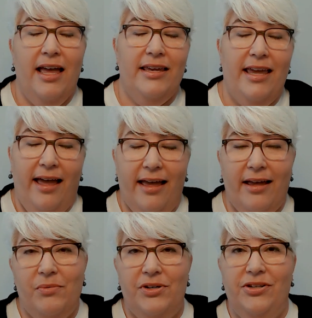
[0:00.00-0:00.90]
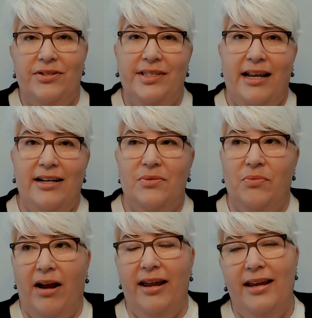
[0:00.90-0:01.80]
yeah, what you said is
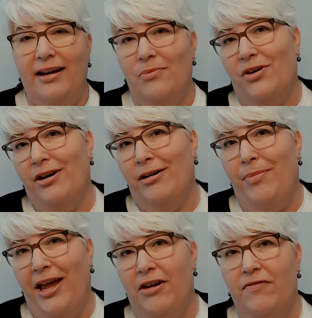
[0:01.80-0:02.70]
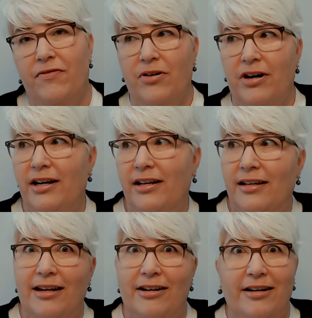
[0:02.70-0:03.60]
right, and we're going to pay for it, and
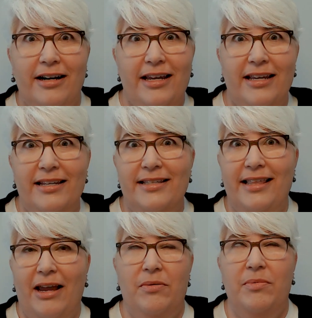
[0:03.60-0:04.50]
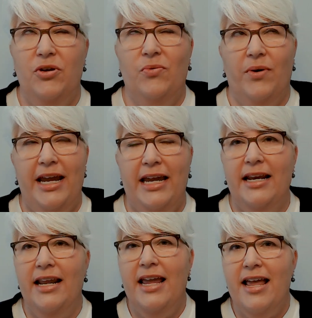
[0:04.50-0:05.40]
here it is. That would be great.